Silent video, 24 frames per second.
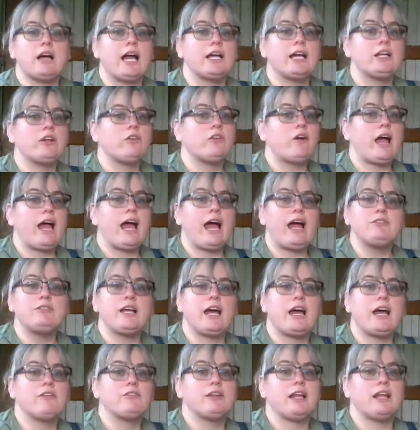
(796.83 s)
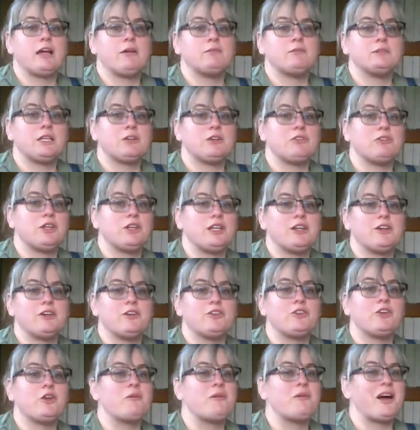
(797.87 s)
I don't have to have lambs every
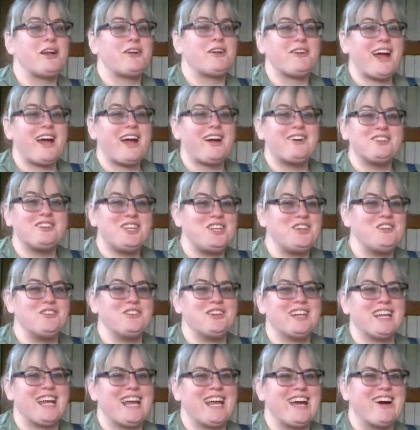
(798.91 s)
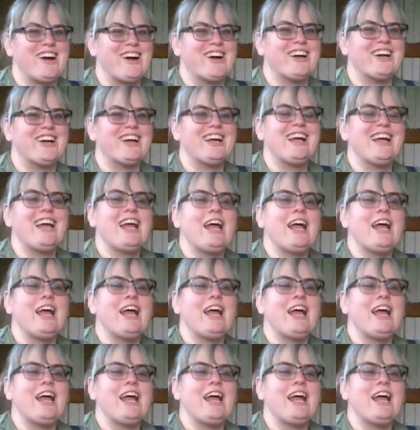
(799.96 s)
year, no matter how cute they are.